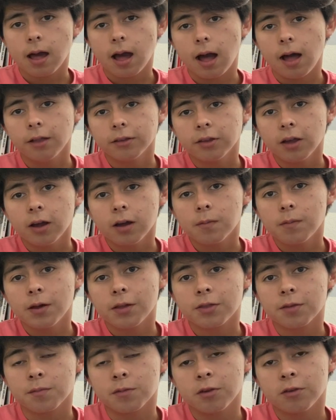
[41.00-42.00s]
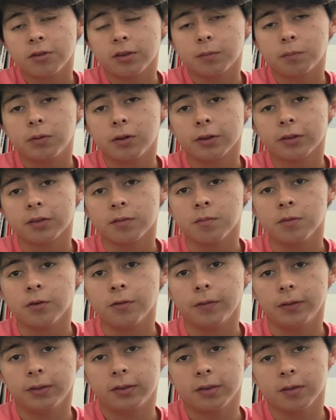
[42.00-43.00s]
I'll talk about the music, books, and
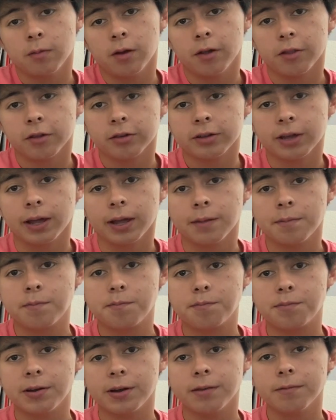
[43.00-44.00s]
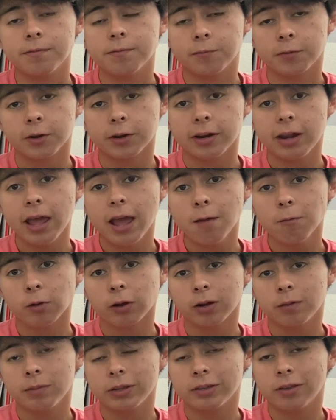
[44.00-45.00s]
movies some other time, but for today we're
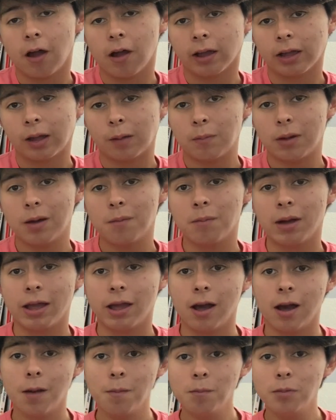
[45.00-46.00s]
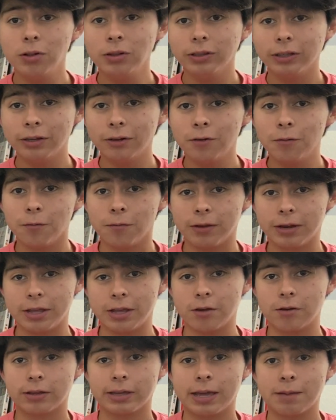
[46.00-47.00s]
going to be talking about my humble little
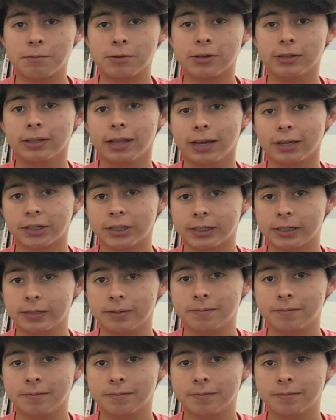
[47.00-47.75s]
video game collection.